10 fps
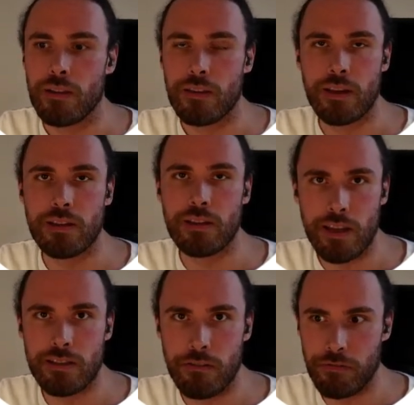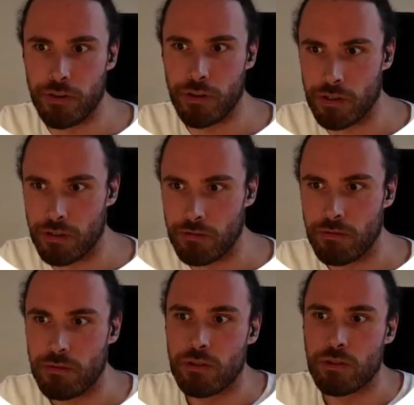This is a filter.
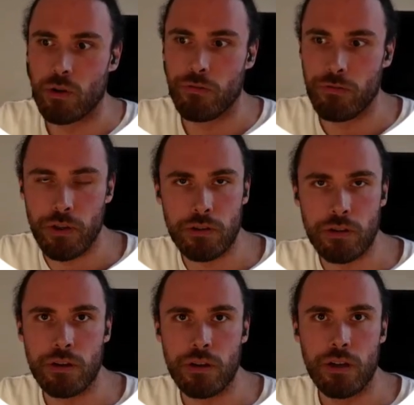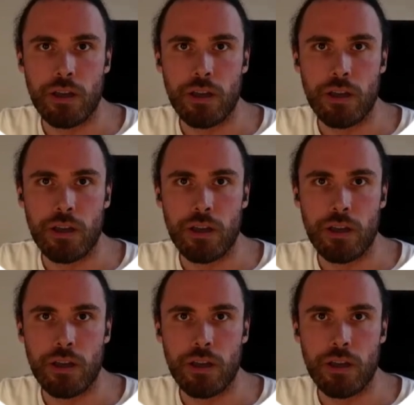So filter